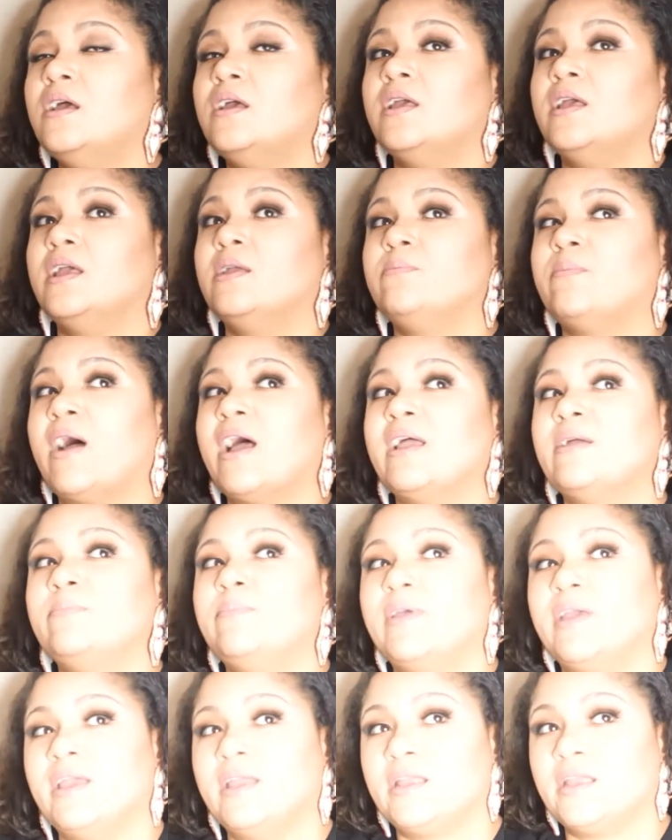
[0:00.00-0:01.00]
In my
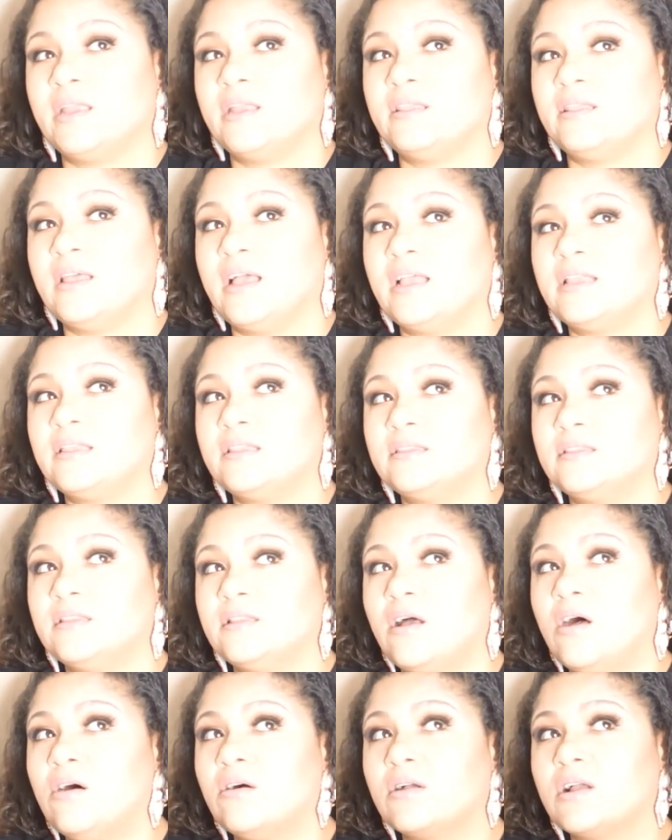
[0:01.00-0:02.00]
opinion, that
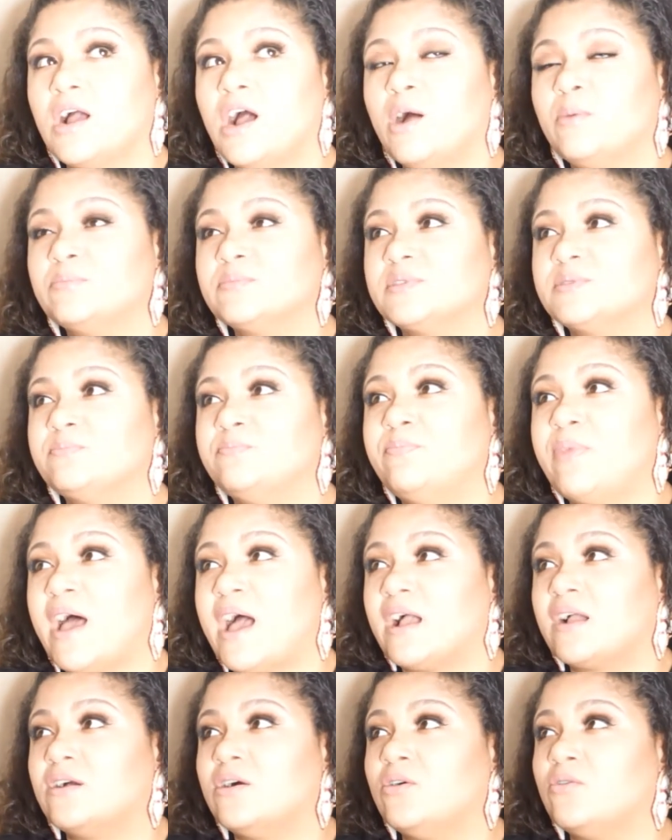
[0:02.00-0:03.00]
all comes
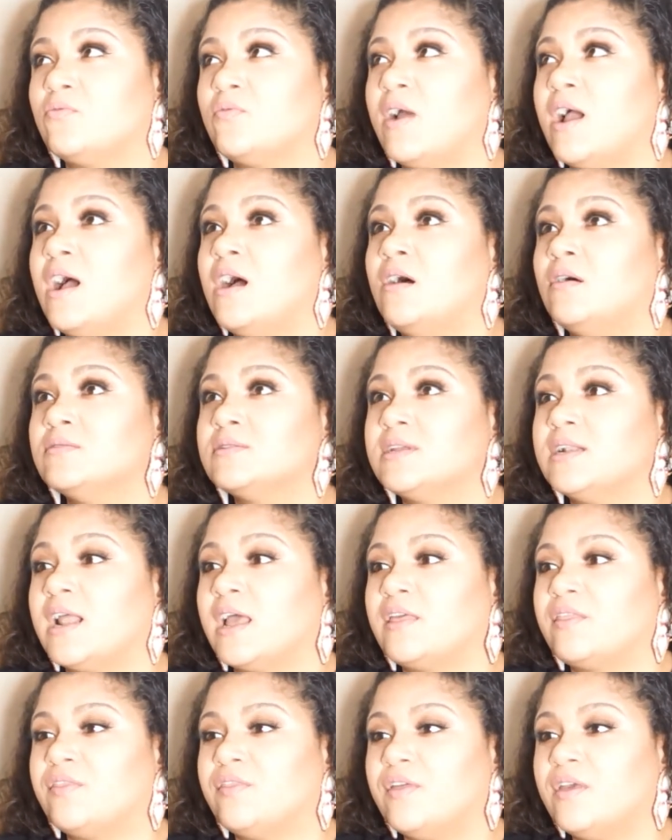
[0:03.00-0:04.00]
back around. And I
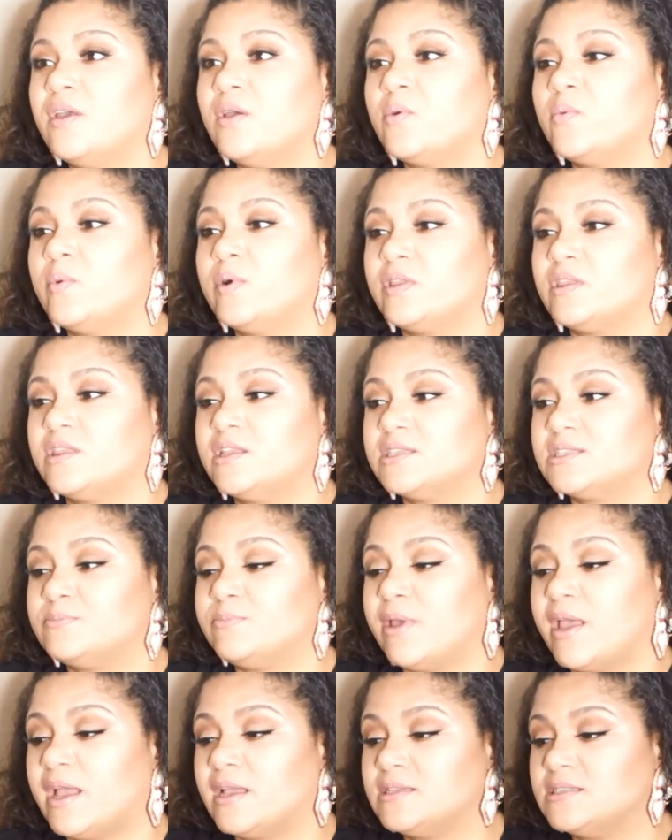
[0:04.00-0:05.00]
think with this
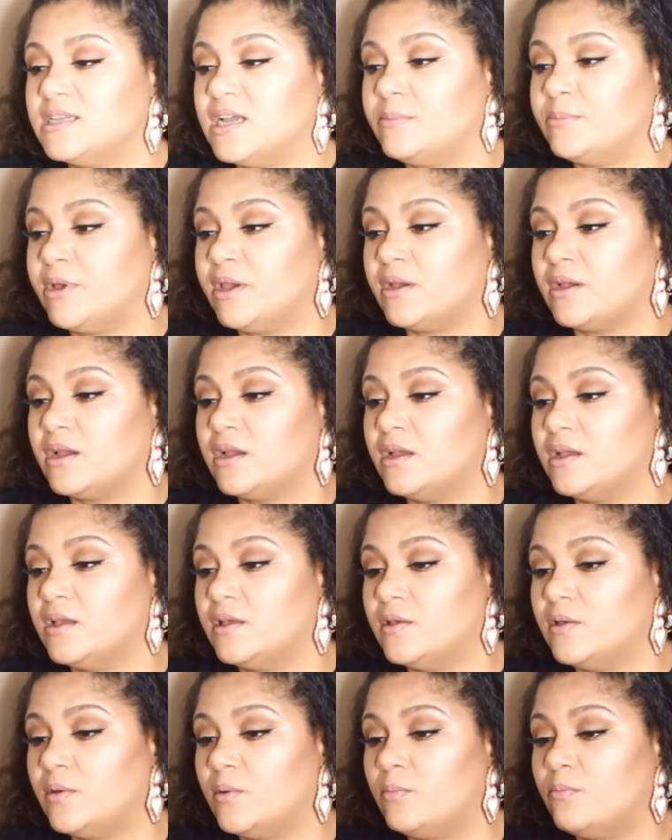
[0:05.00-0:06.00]
pandemic,
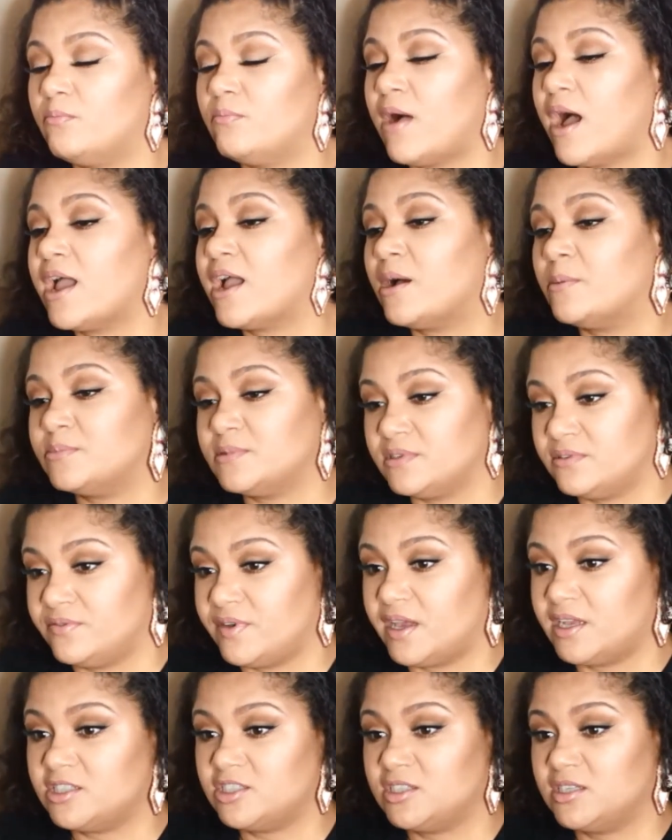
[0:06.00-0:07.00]
my
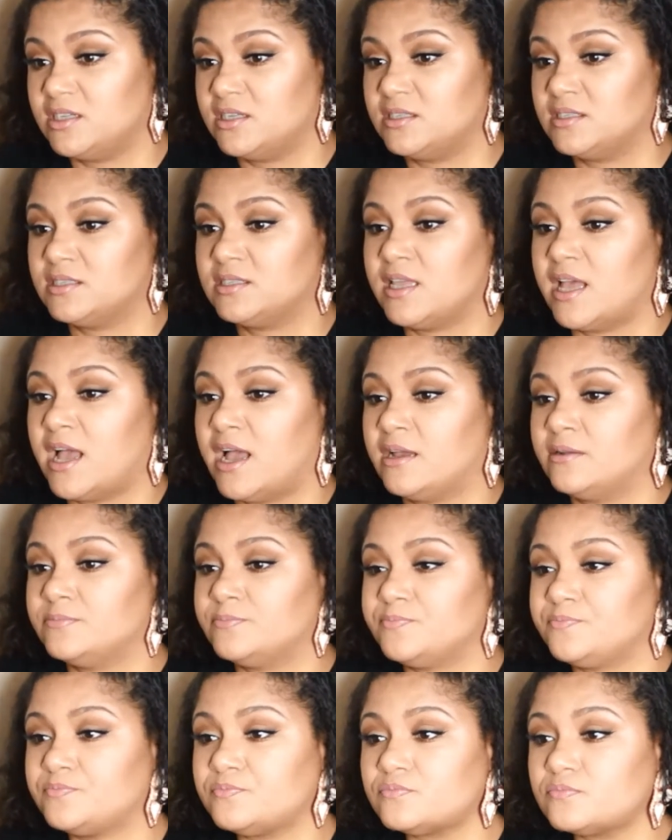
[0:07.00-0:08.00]
observation is that
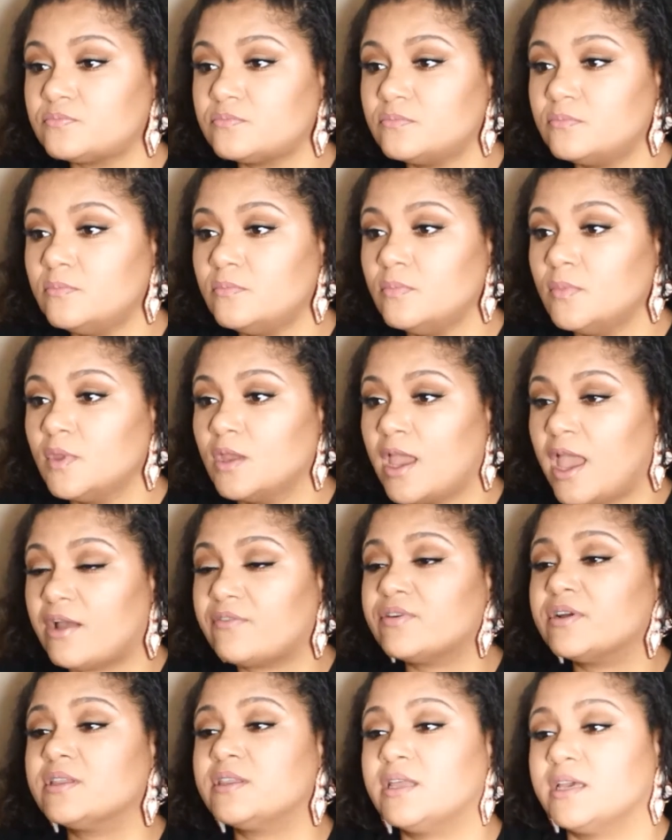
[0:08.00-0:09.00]

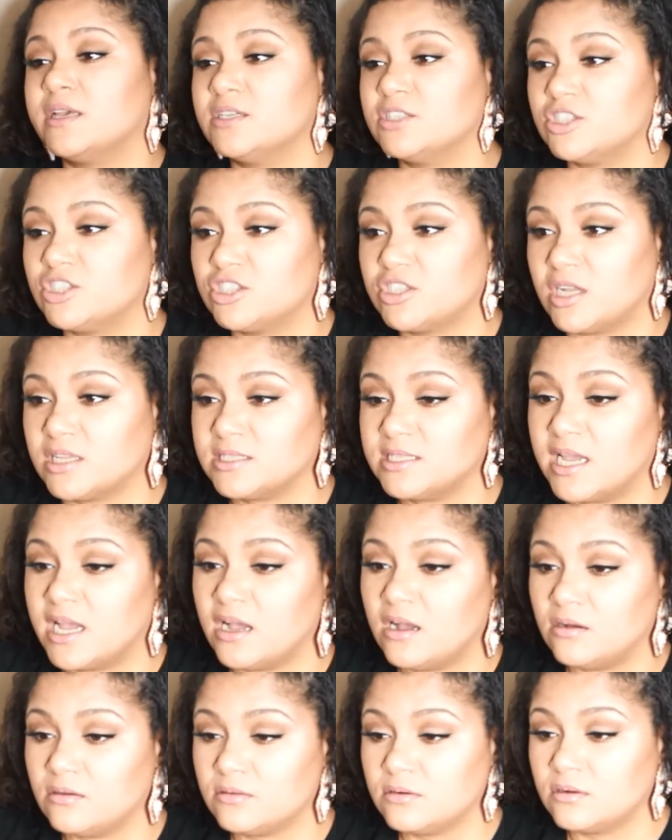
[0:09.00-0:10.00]
everything is shut
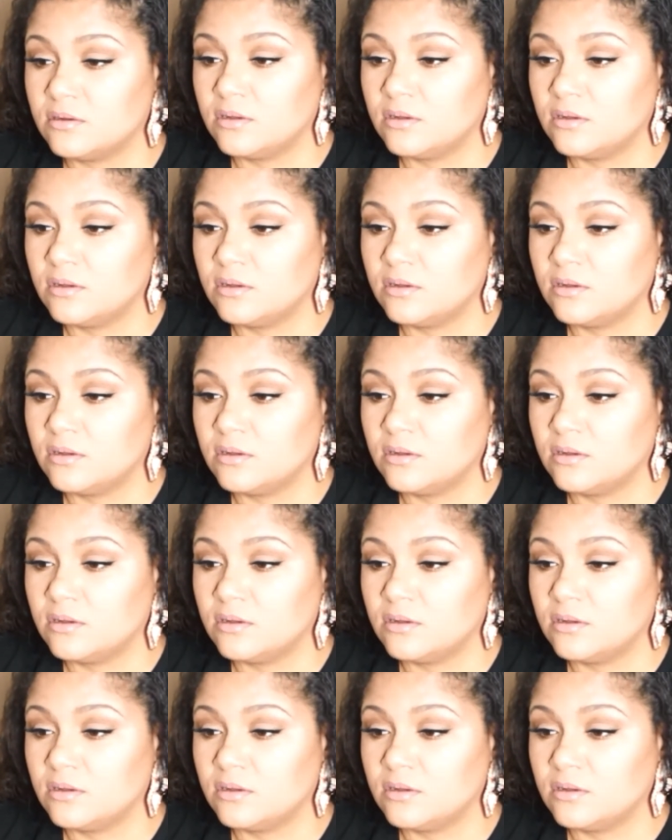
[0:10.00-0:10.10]
down.